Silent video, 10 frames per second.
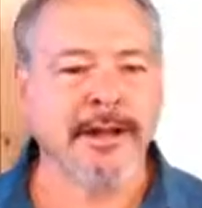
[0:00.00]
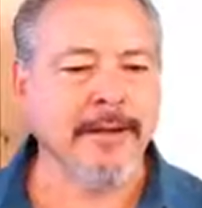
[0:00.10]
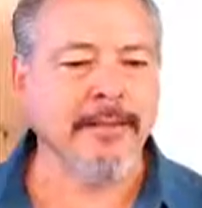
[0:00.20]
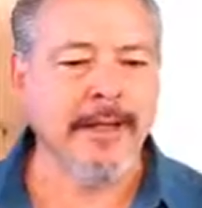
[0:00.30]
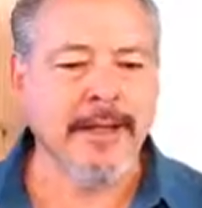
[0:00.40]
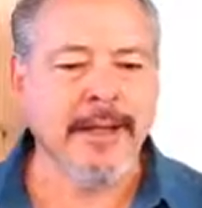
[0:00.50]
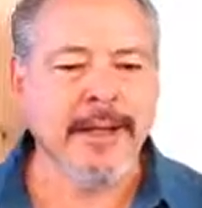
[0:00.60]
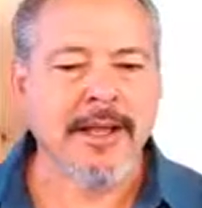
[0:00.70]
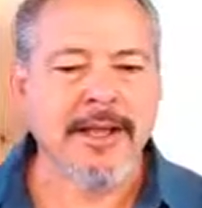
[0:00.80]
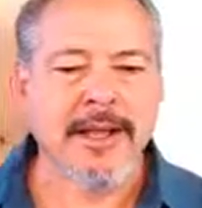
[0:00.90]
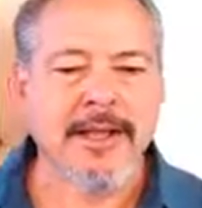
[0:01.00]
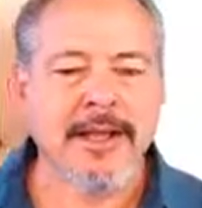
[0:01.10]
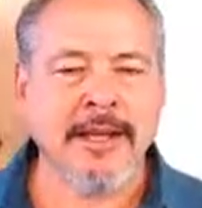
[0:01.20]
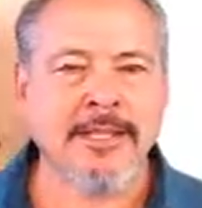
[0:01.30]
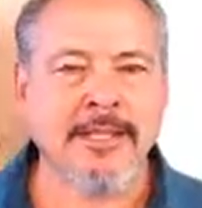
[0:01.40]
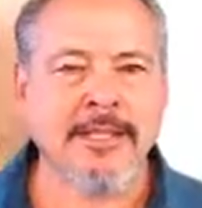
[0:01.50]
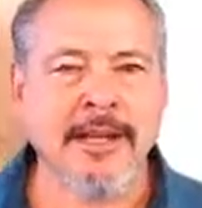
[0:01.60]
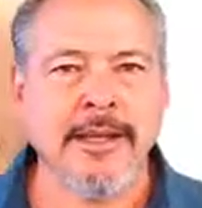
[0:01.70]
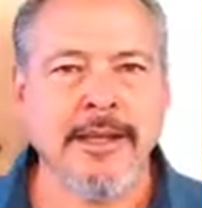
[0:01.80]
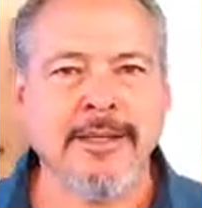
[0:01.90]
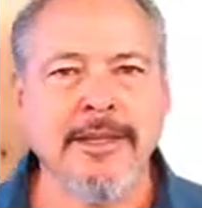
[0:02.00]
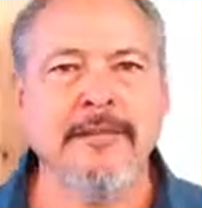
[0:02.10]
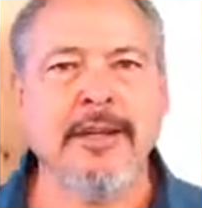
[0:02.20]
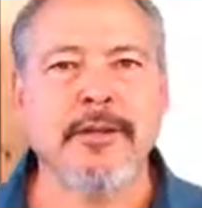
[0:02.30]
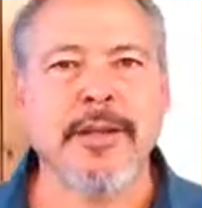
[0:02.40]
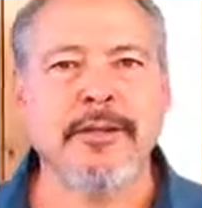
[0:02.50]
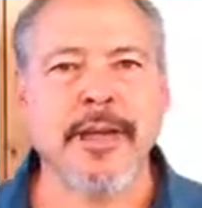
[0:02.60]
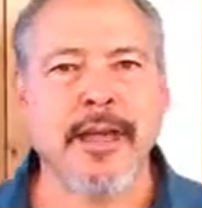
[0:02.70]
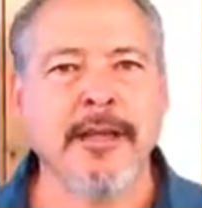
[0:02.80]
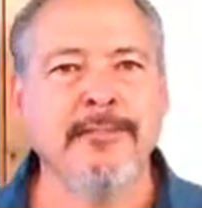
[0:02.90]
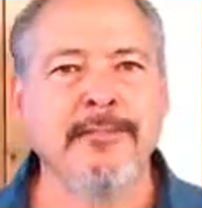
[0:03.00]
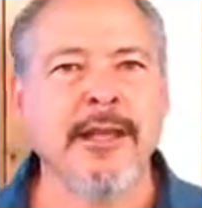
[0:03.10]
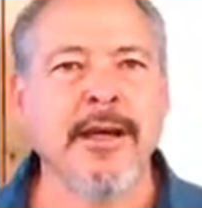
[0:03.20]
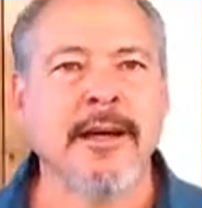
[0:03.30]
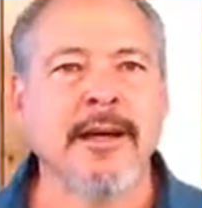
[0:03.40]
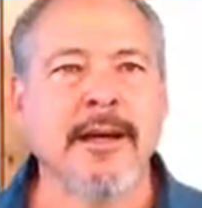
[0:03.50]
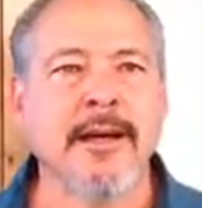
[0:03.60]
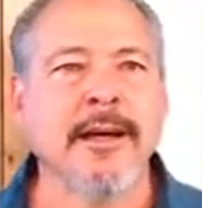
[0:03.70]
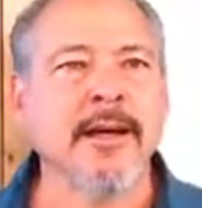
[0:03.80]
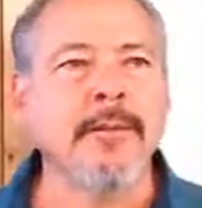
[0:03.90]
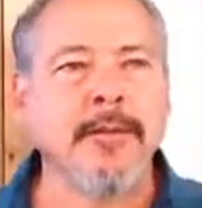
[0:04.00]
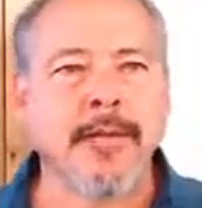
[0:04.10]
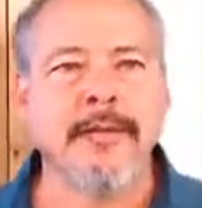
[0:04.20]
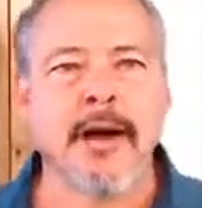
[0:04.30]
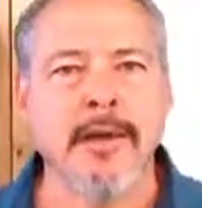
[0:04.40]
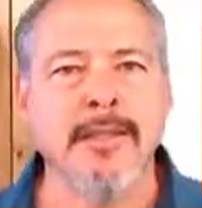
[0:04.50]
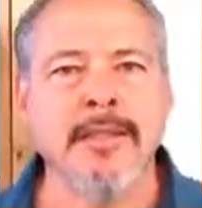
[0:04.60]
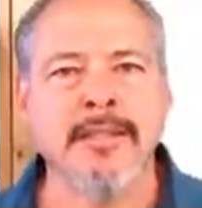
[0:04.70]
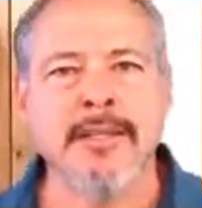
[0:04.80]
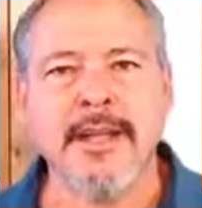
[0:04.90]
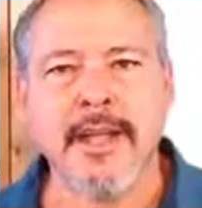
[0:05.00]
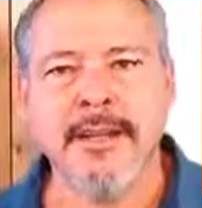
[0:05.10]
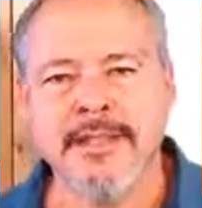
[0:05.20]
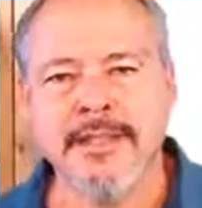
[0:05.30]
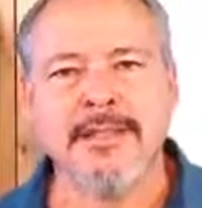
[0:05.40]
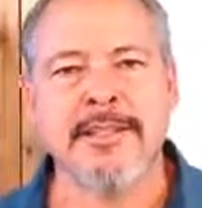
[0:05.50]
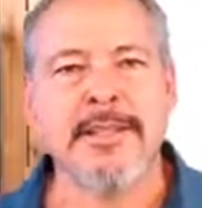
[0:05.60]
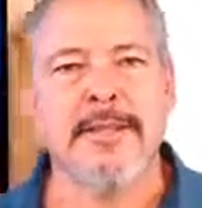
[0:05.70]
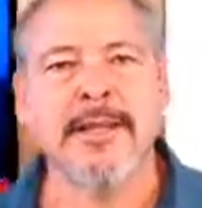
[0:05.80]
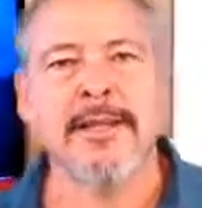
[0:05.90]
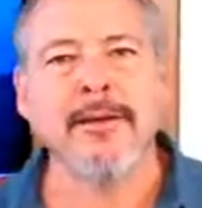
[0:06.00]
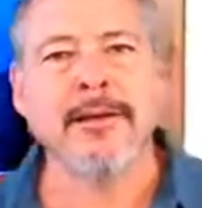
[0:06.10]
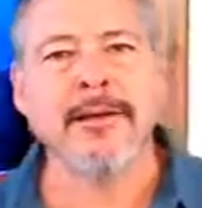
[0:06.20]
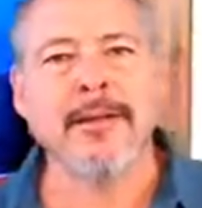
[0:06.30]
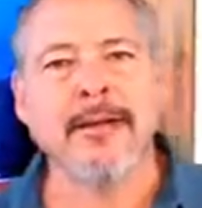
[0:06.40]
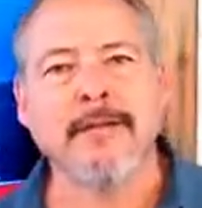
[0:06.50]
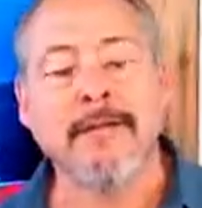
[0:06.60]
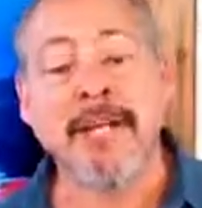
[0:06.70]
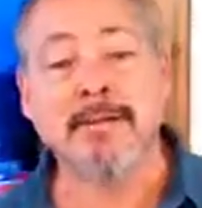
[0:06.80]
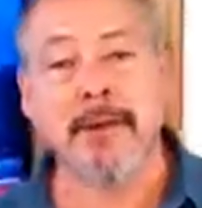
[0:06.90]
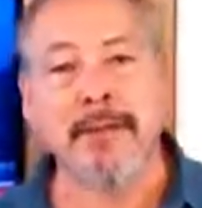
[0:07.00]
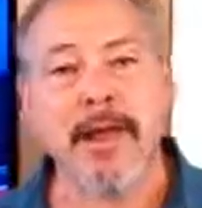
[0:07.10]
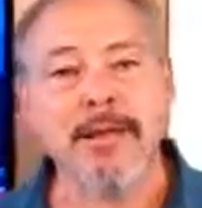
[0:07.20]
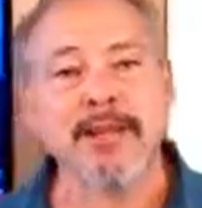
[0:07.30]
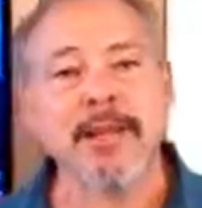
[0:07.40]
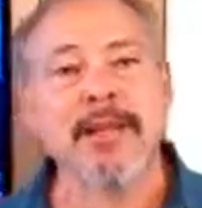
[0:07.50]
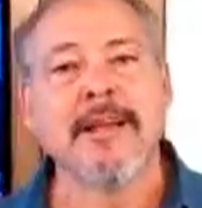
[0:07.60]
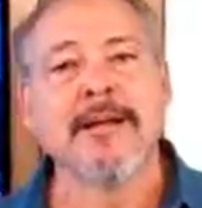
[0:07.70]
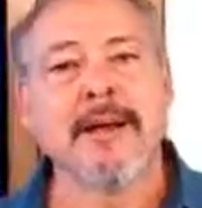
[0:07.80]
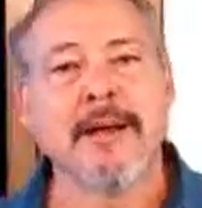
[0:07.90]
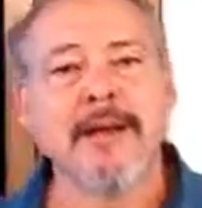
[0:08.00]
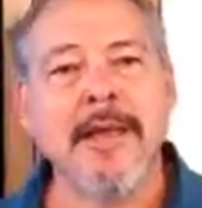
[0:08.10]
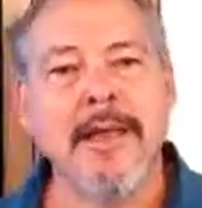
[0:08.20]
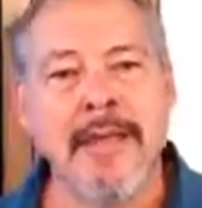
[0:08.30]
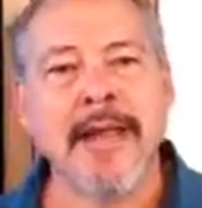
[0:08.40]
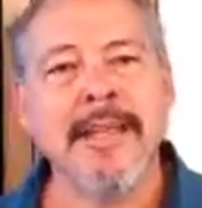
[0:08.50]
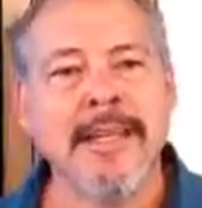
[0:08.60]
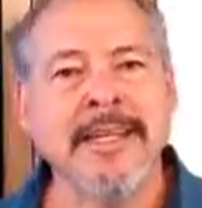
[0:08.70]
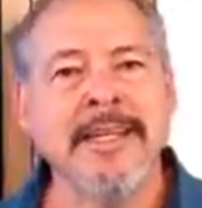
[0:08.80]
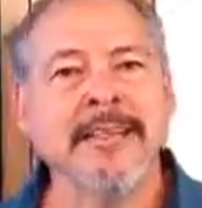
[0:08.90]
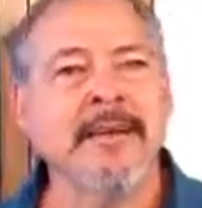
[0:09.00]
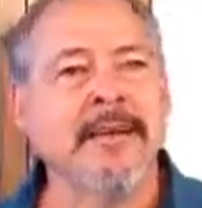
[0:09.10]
I did a video the other day, I believe on the Today's CBD Oil Facebook page, and that is